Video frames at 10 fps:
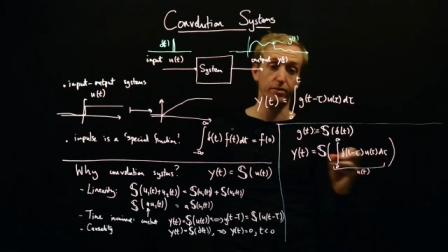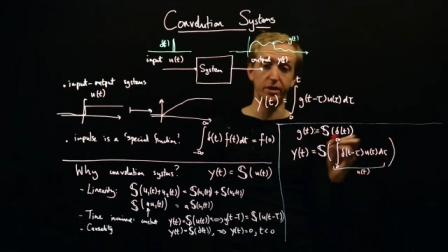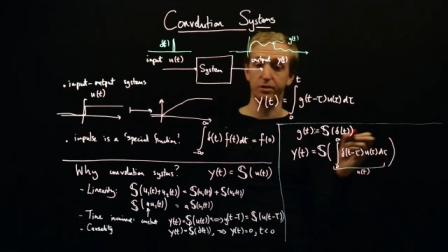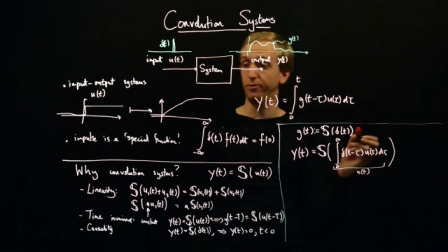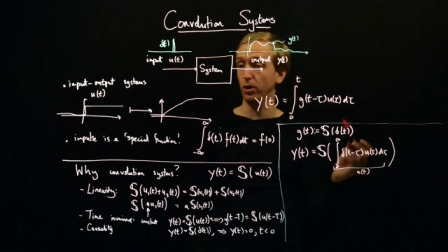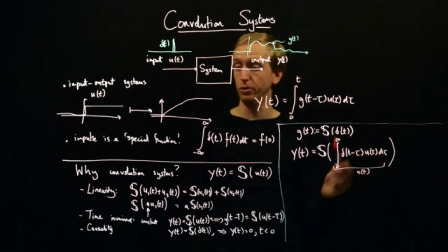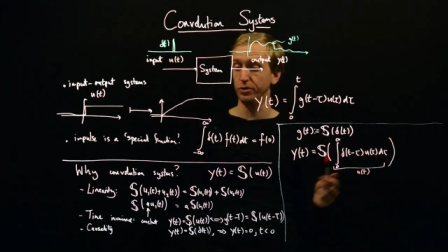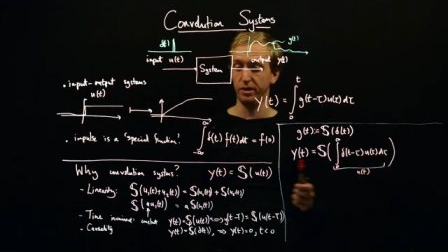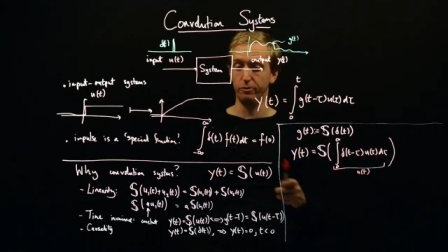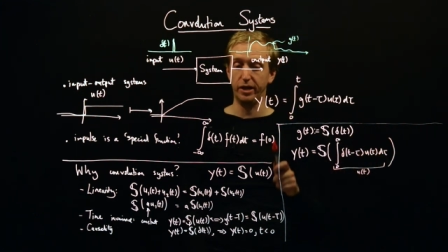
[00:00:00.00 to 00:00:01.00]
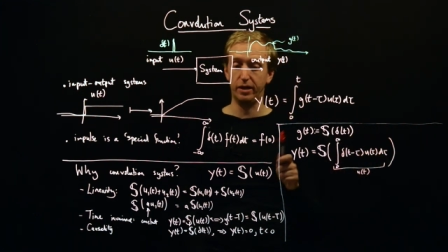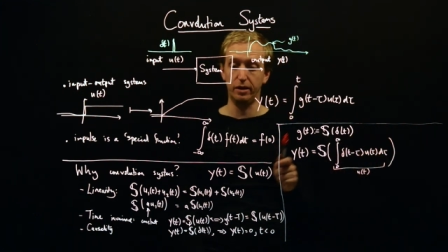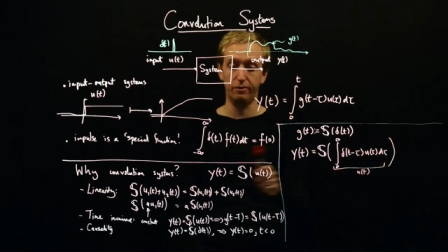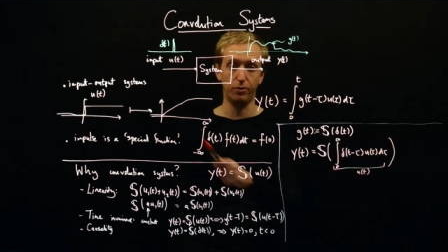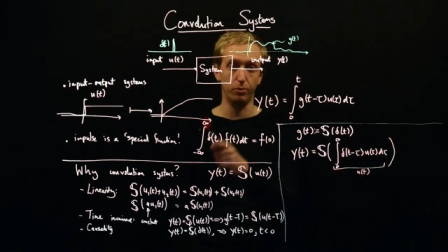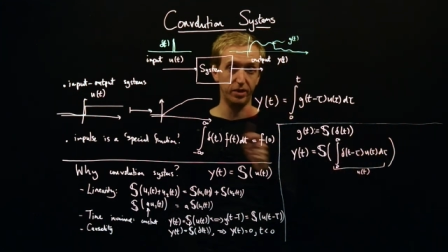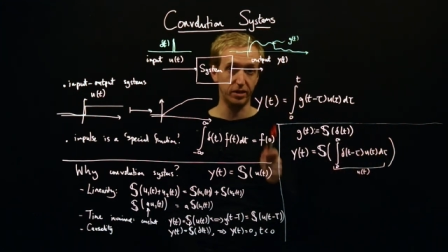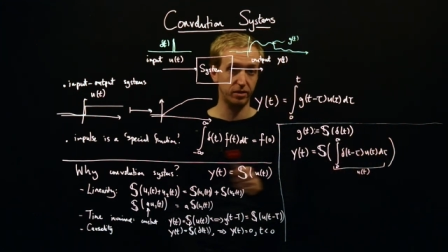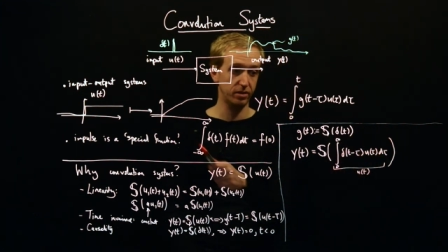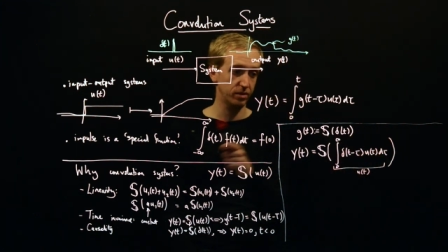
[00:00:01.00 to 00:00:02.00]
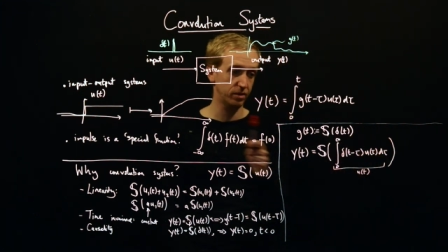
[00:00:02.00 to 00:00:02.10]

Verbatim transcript: And this follows directly from this